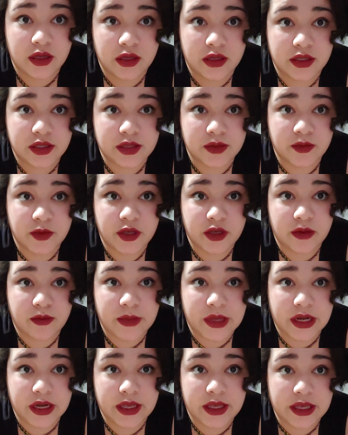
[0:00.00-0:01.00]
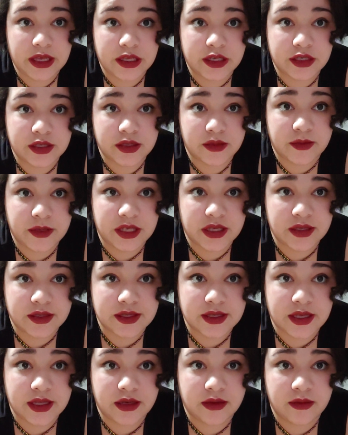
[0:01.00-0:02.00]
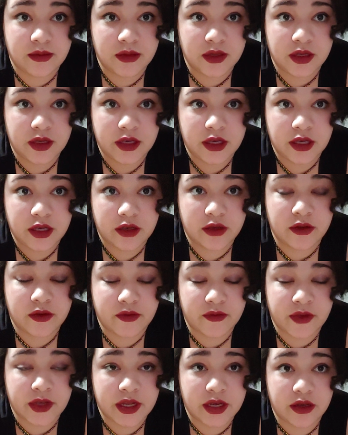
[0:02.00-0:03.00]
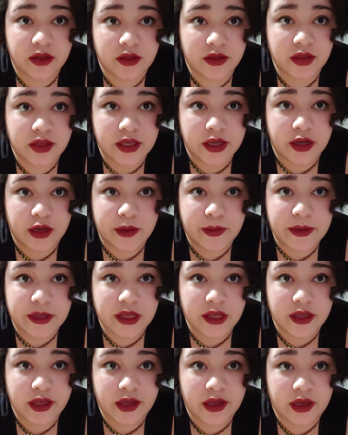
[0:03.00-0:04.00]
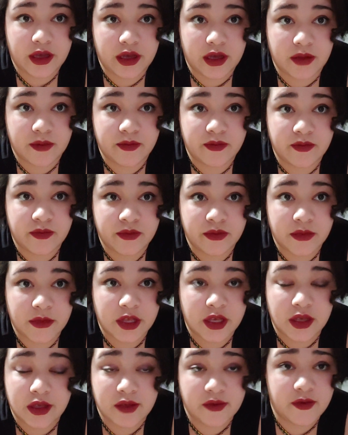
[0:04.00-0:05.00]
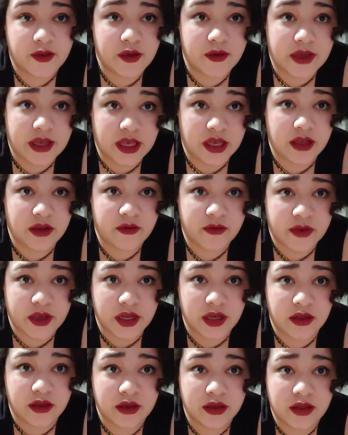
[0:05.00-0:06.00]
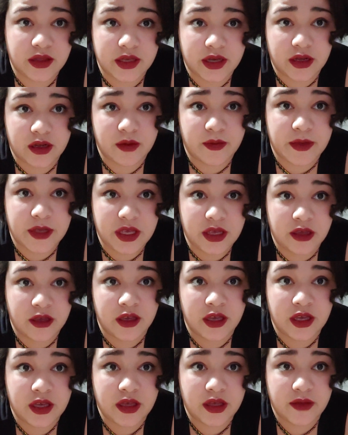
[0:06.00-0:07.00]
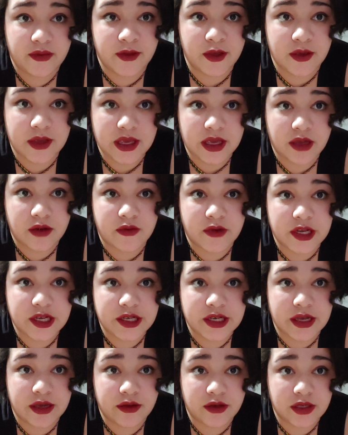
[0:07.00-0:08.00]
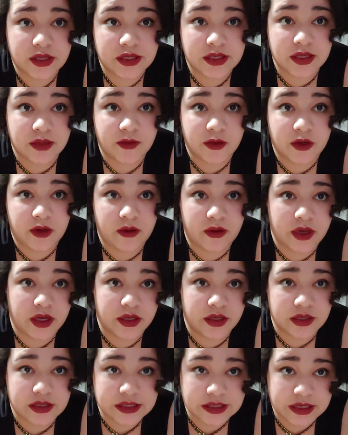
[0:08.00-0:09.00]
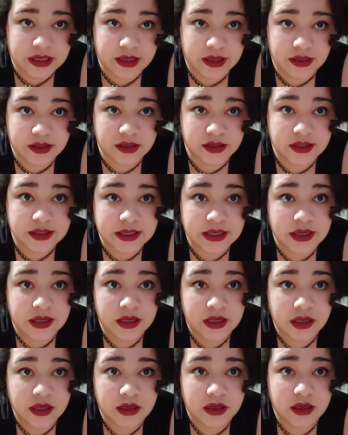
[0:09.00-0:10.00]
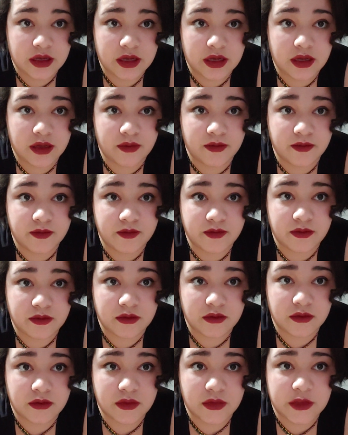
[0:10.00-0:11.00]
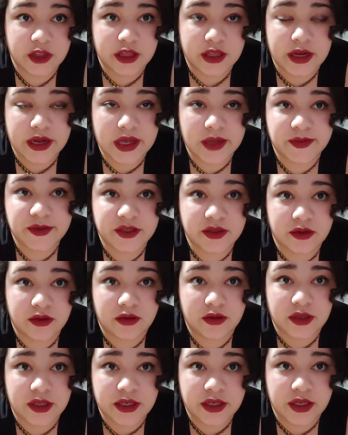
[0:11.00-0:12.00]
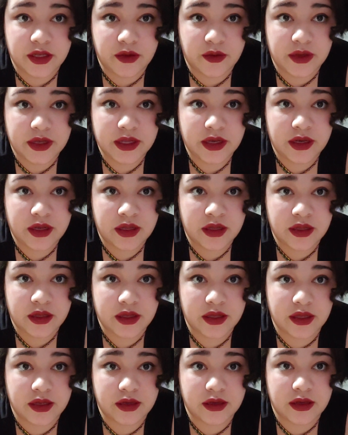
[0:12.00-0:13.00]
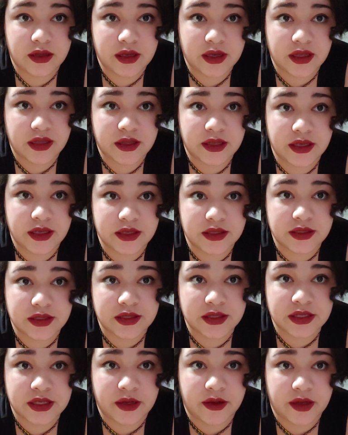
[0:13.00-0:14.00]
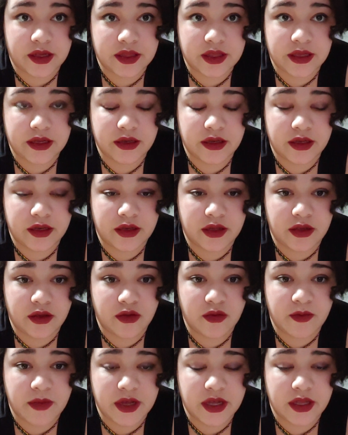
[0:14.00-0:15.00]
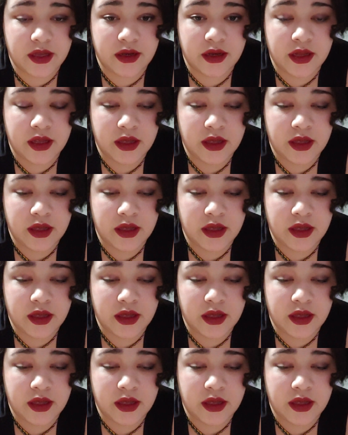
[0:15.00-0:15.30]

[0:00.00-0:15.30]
some good medication because I couldn't find good therapy. If you can find good therapy, if you can reach out to someone who understands, then absolutely do it. And I think it's a scary thing to do, but